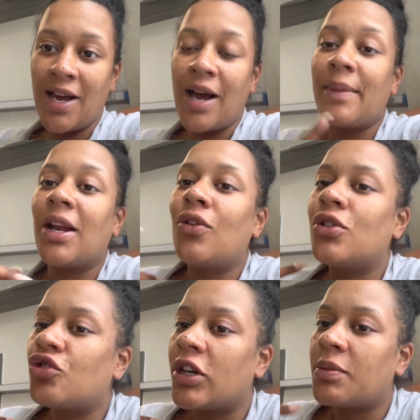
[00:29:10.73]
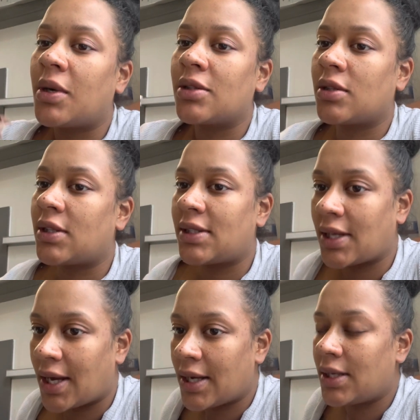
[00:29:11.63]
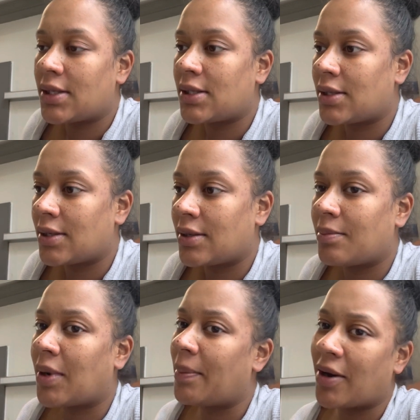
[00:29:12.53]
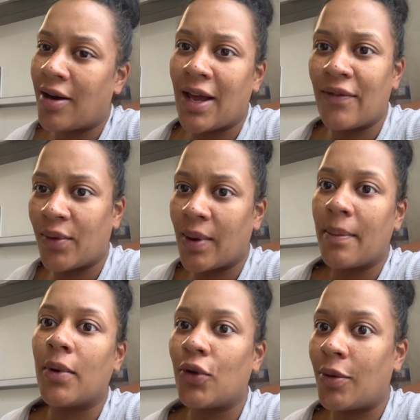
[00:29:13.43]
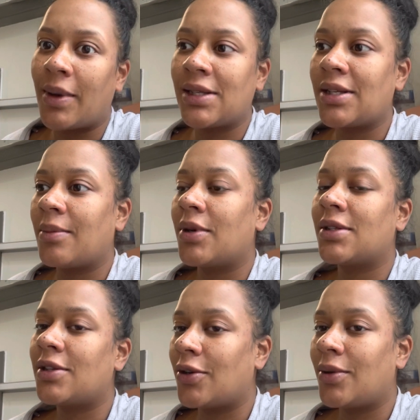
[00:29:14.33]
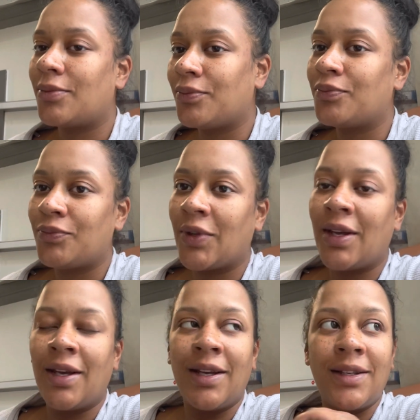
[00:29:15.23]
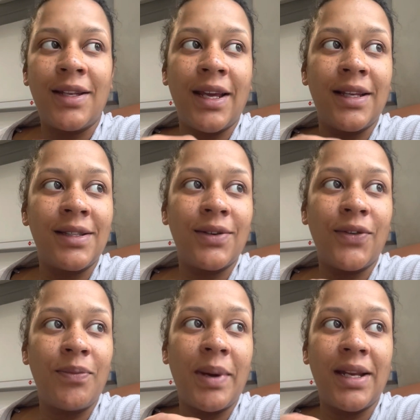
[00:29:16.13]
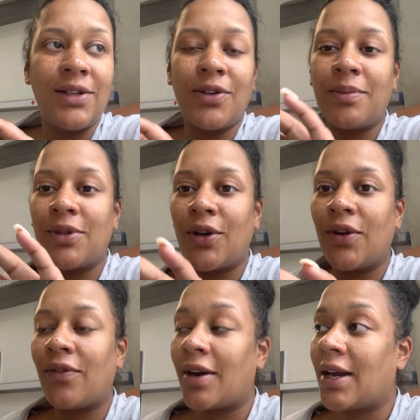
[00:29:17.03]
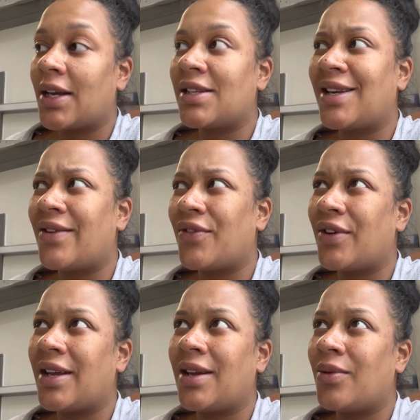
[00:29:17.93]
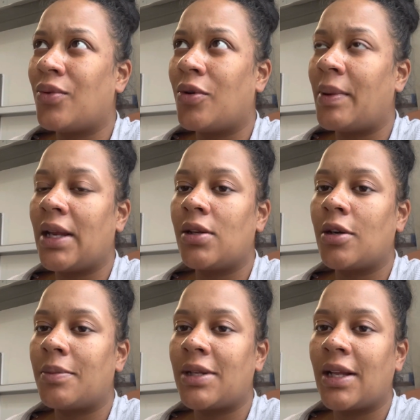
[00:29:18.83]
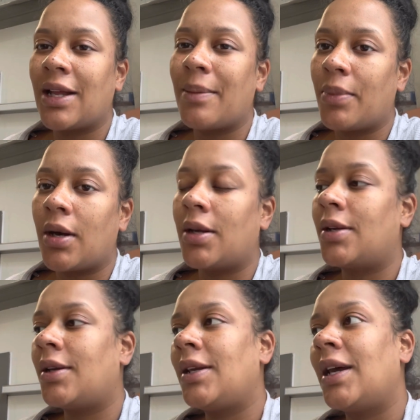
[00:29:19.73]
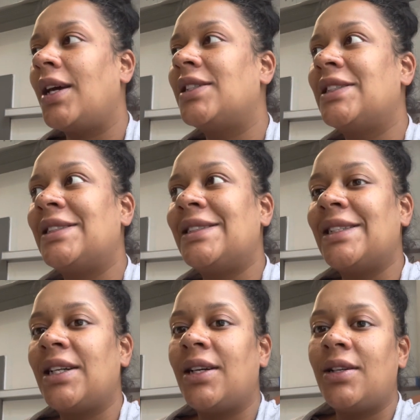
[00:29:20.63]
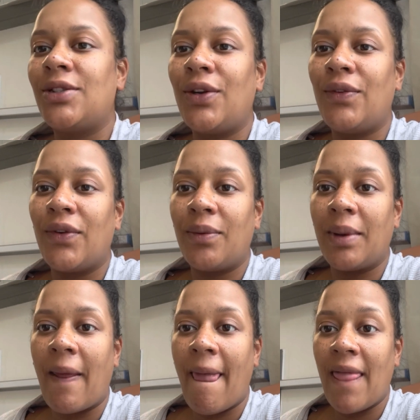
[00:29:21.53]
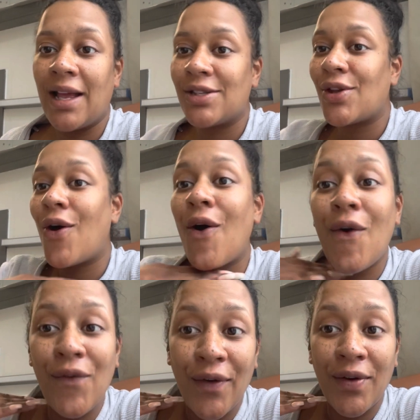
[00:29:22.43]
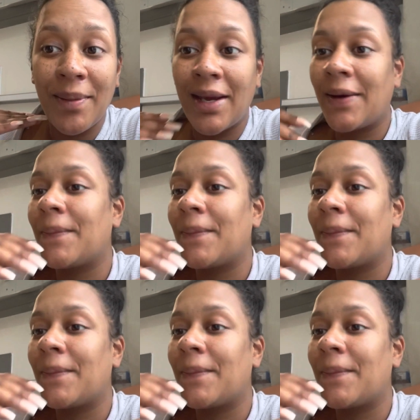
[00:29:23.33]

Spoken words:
I mean, I've got stretch marks on the sides, my bar, everywhere, but not my stomach. So days of belly tops are over, I guess. I never really wore belly tops like that, but yeah, it's over for me. It's over for me.